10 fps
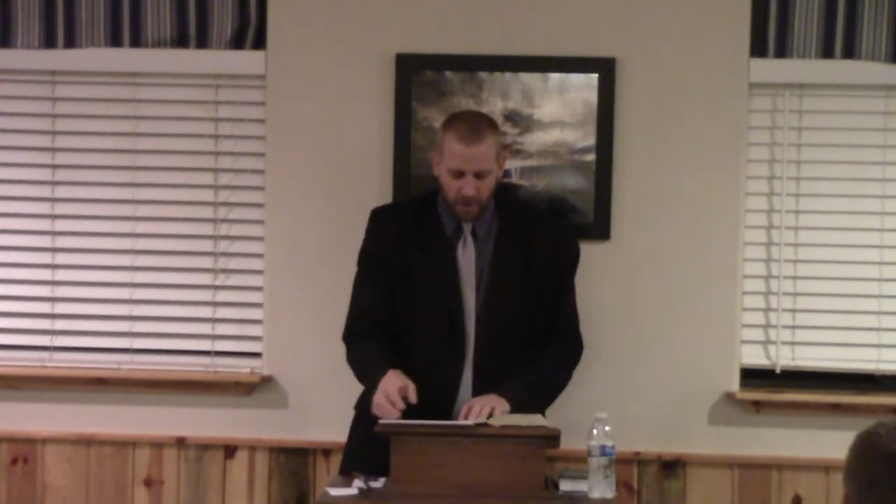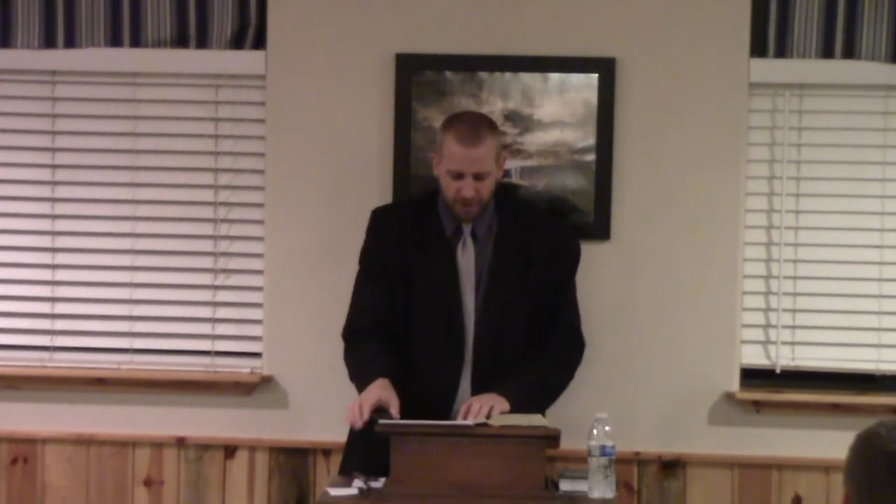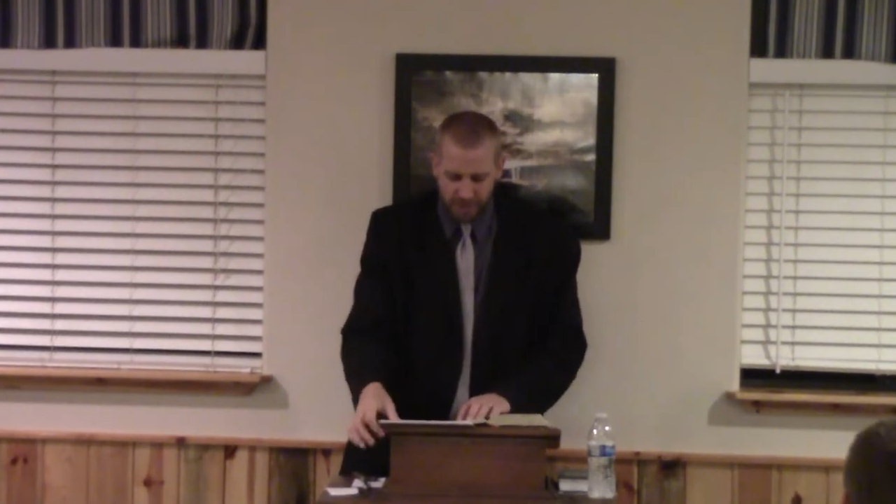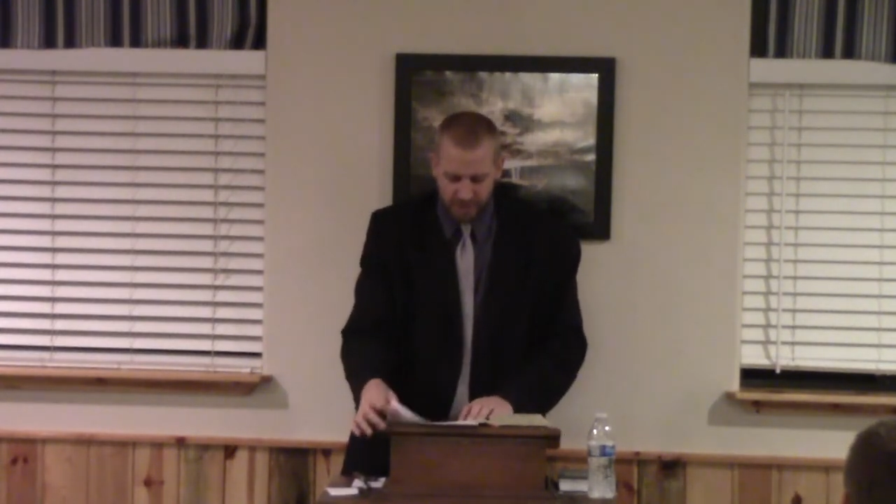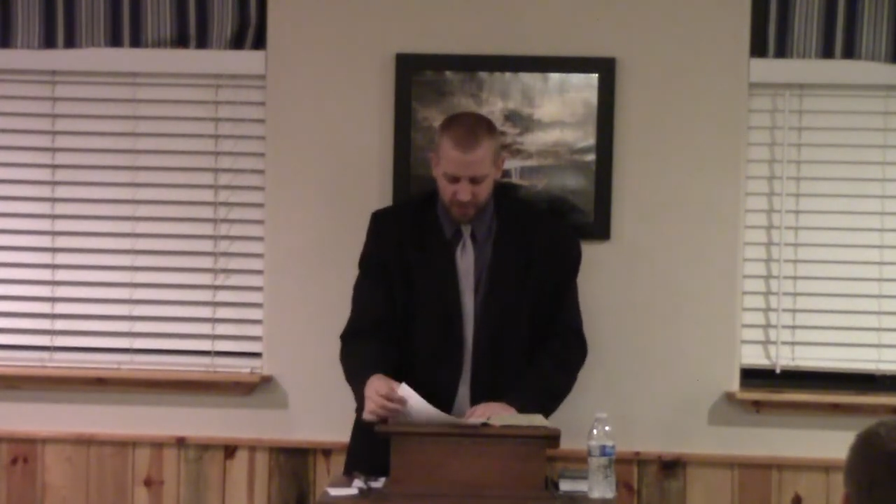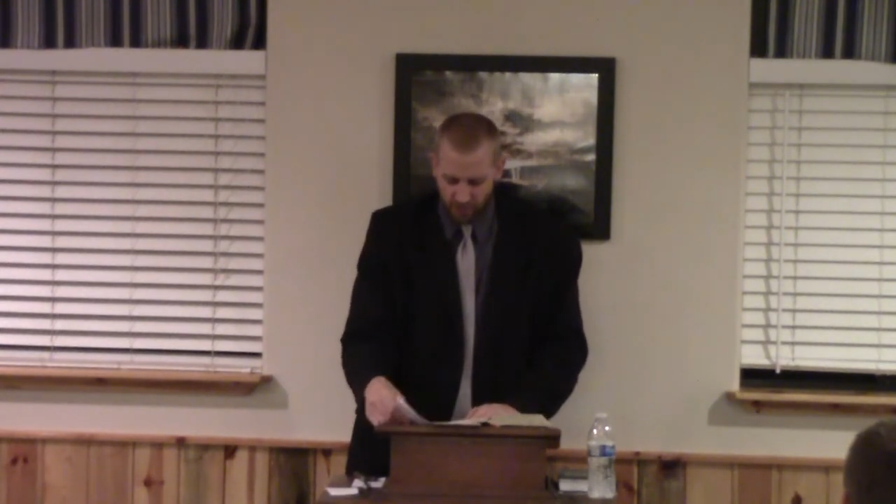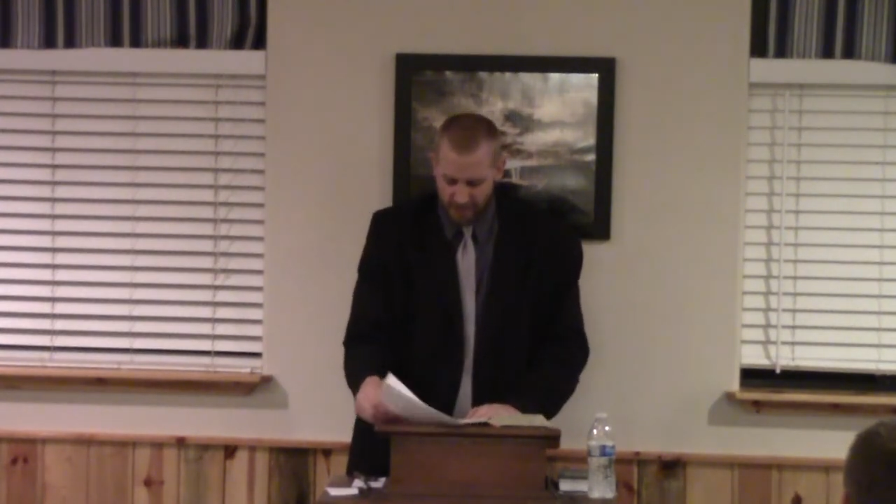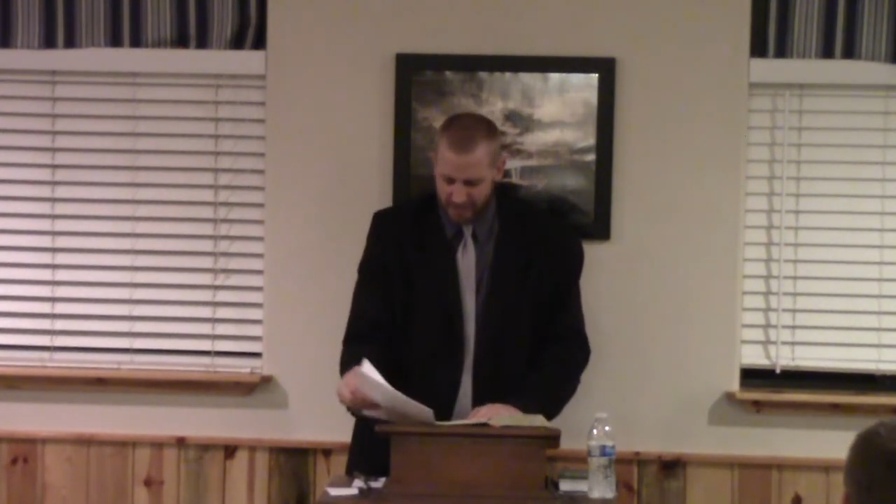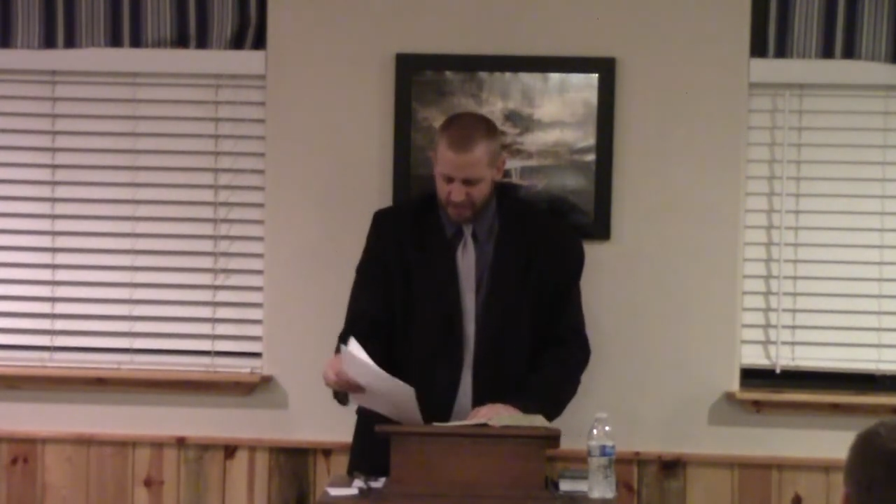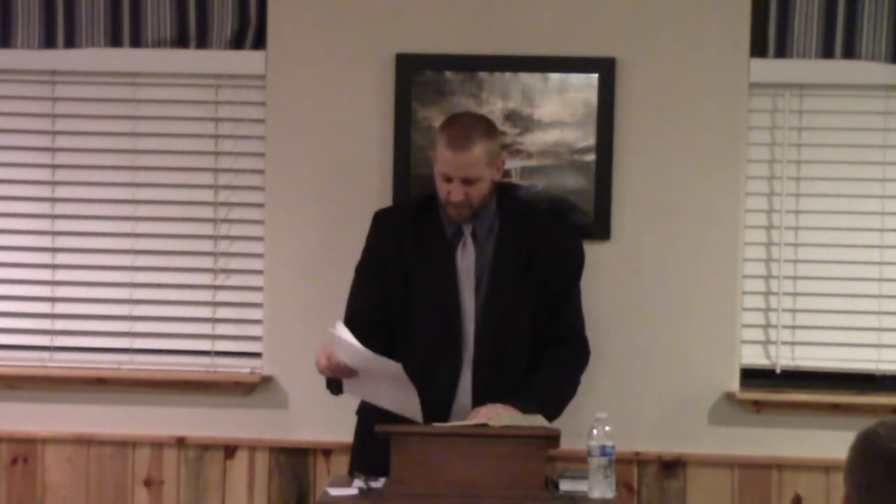Jesus
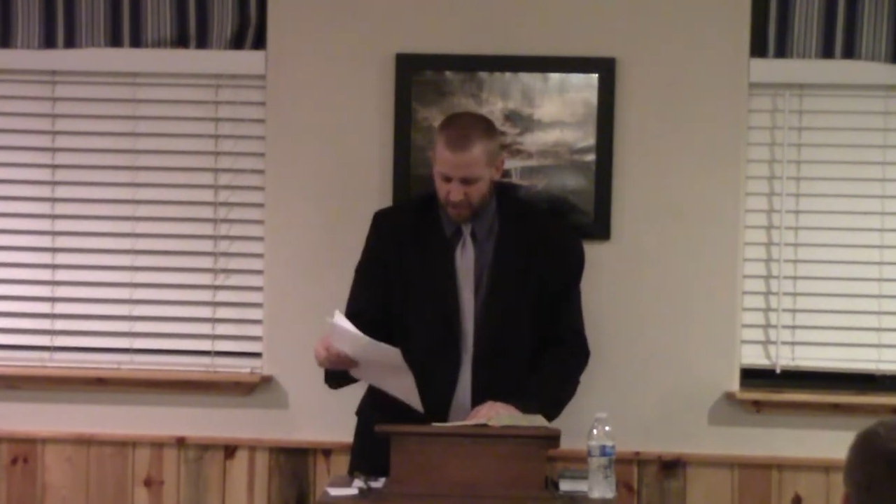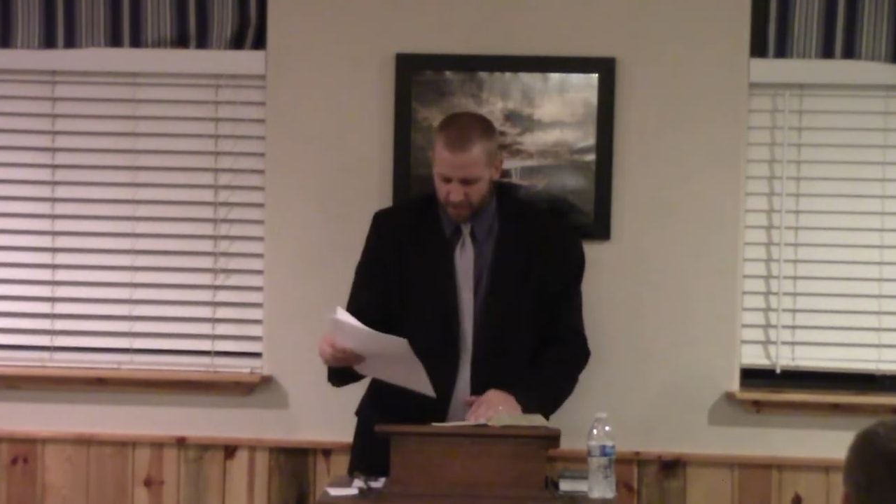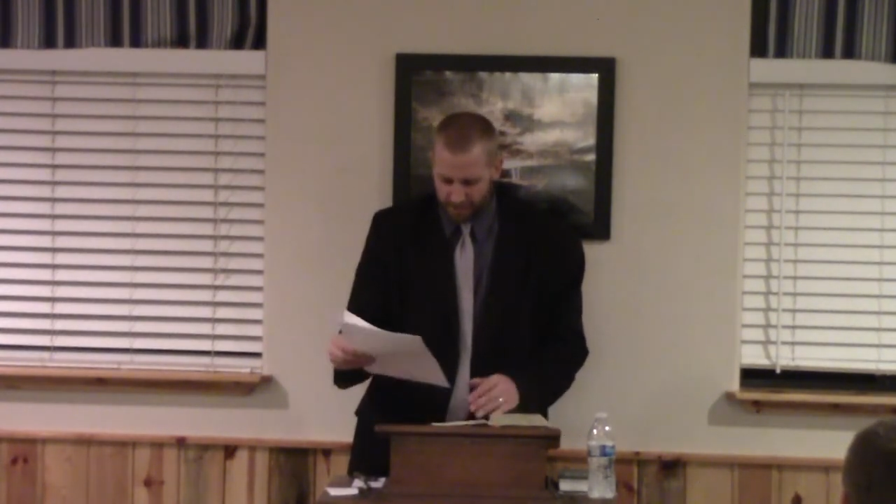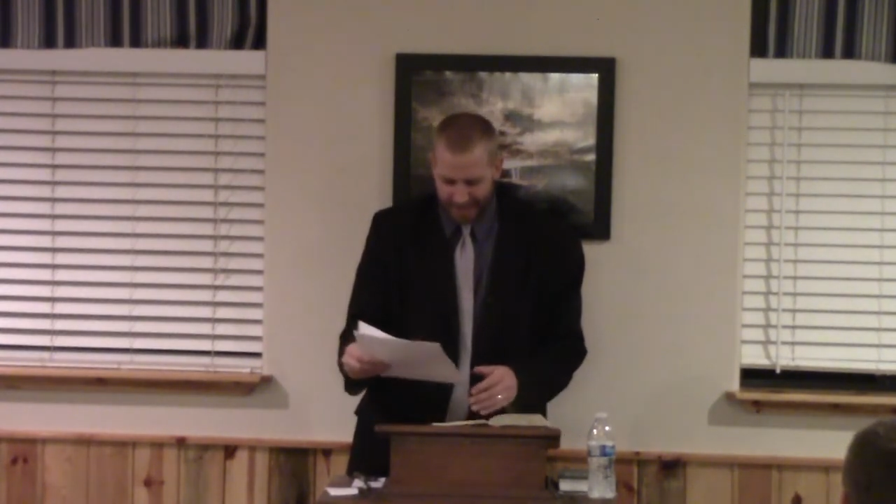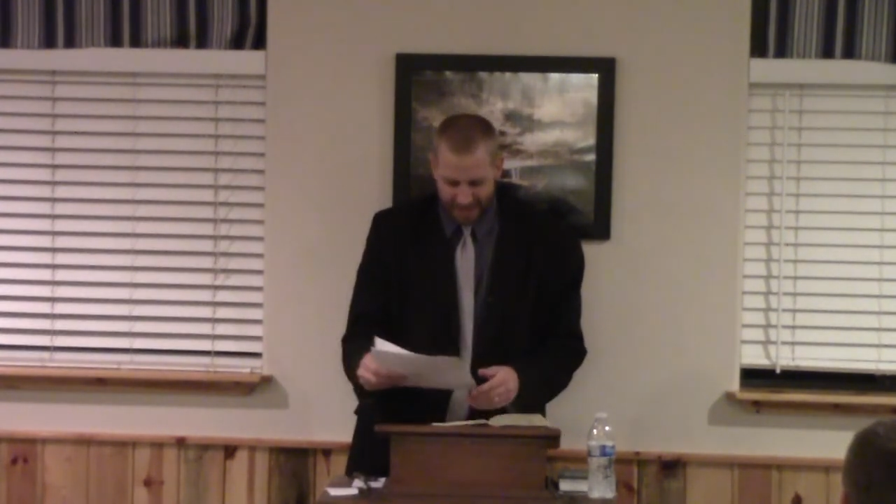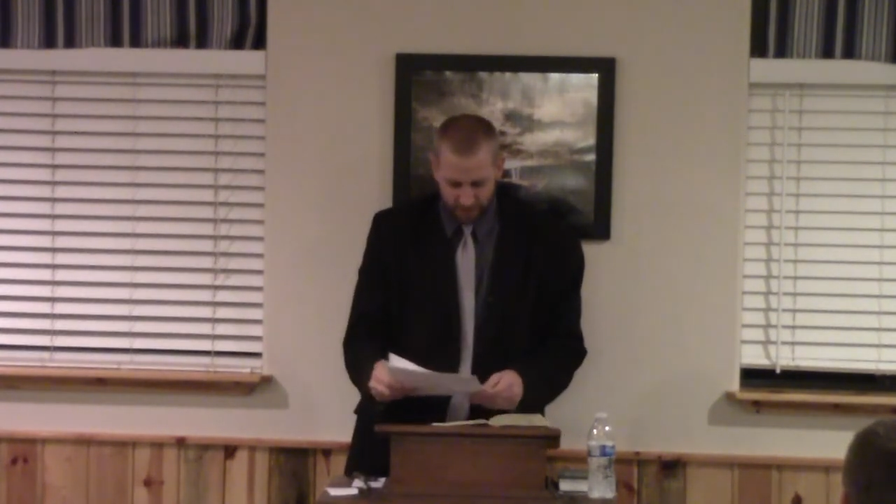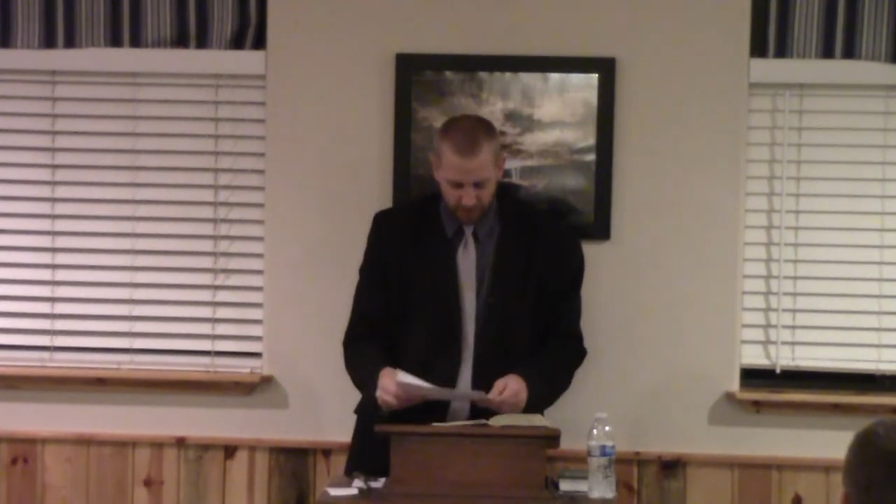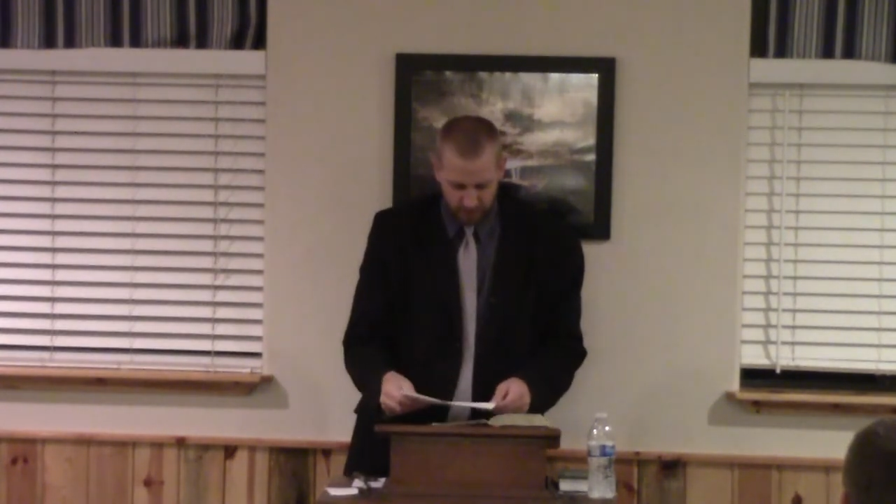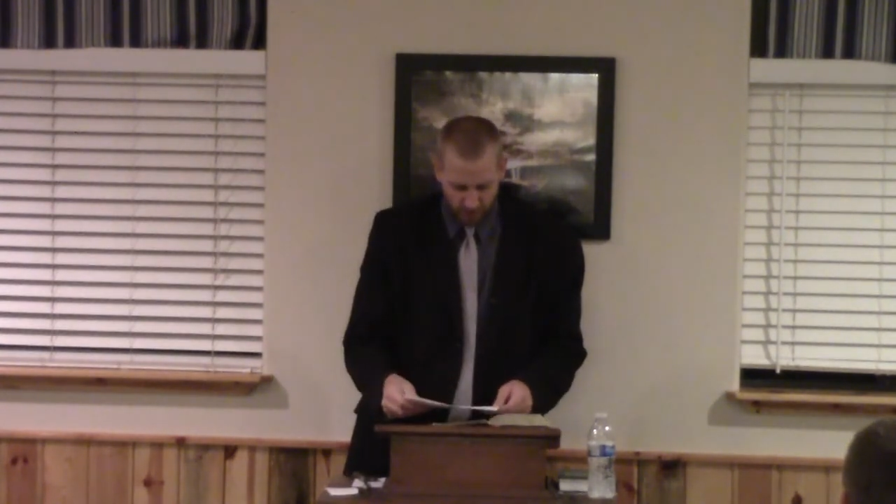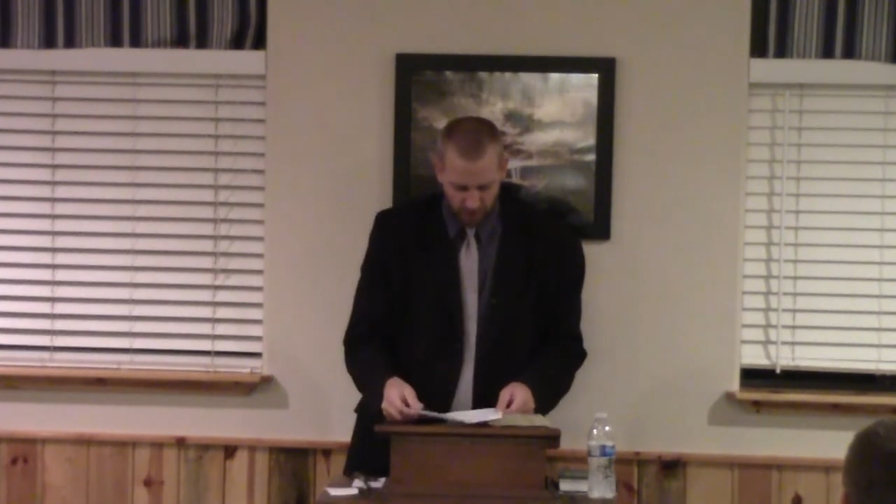Christ um, came.
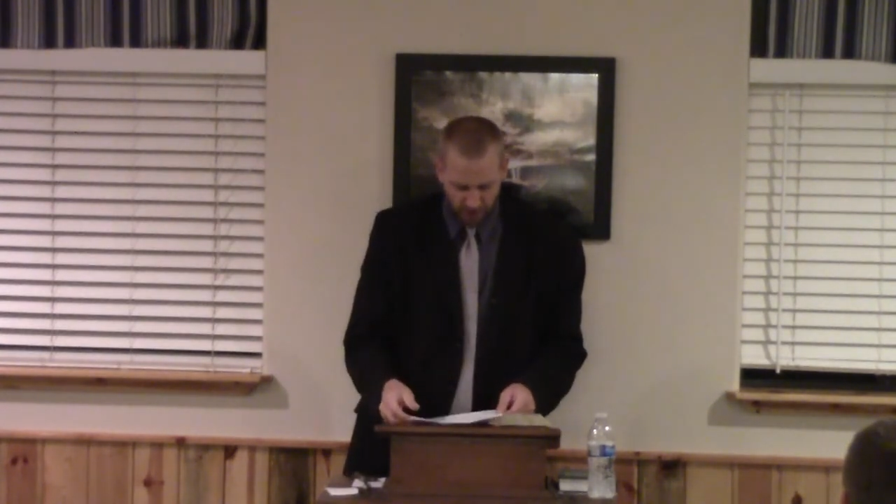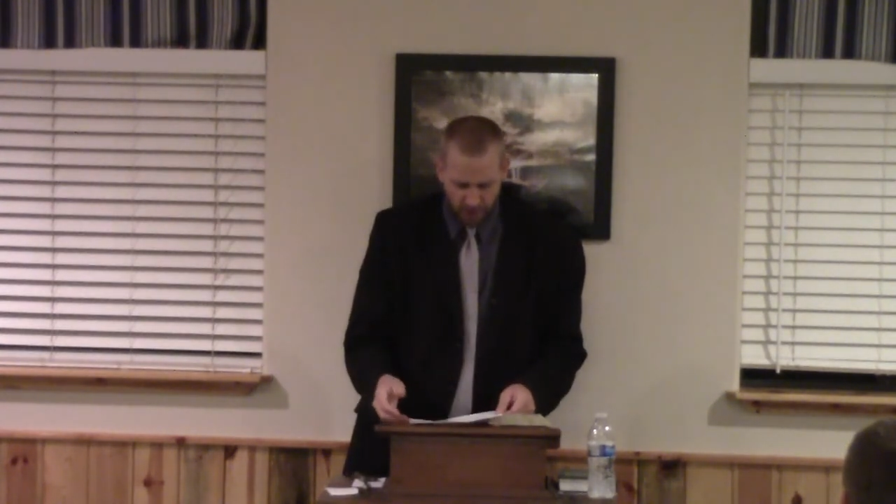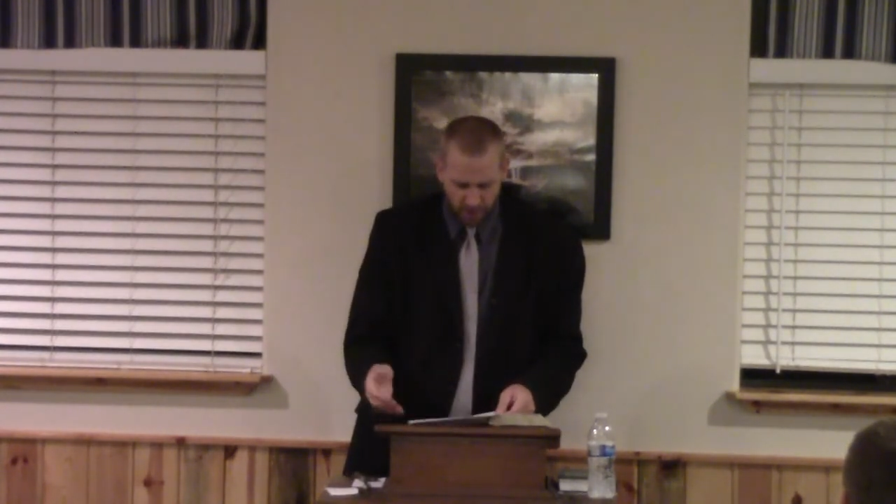Turn. Are you